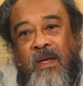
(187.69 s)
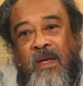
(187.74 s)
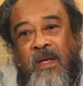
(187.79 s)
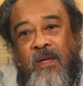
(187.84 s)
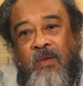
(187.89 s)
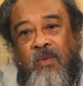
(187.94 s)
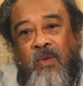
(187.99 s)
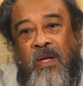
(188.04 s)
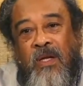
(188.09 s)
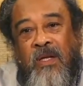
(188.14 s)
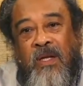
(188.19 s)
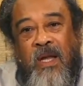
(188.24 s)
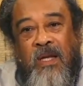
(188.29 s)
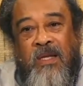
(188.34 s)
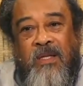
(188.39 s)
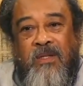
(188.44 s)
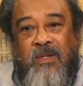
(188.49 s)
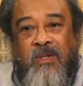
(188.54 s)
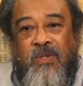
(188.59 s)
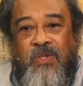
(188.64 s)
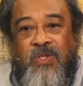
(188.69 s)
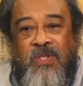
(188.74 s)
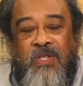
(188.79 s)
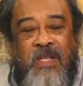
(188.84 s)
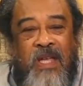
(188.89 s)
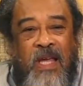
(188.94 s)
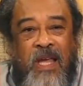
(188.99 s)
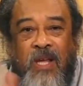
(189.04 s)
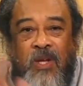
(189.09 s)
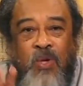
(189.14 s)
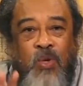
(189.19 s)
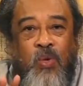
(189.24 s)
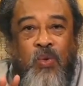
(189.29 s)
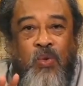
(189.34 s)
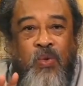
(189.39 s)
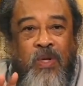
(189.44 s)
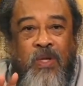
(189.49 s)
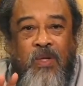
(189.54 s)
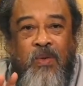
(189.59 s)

It will not stain you.